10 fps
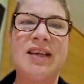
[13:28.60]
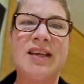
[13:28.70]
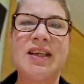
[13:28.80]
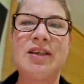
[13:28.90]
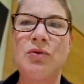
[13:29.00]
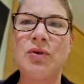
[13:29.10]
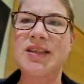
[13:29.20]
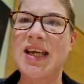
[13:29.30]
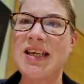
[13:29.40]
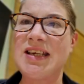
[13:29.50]
They call it
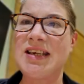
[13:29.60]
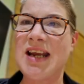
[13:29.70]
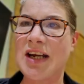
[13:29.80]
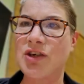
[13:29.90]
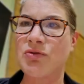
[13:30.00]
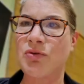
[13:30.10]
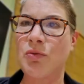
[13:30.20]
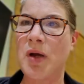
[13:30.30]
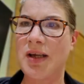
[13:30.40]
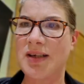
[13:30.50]
a natural
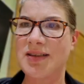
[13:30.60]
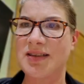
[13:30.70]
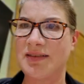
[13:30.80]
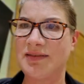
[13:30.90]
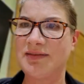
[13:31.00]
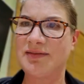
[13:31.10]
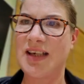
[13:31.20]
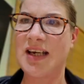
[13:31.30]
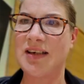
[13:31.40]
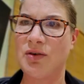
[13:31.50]
person
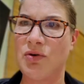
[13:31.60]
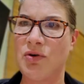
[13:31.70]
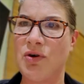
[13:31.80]
in law,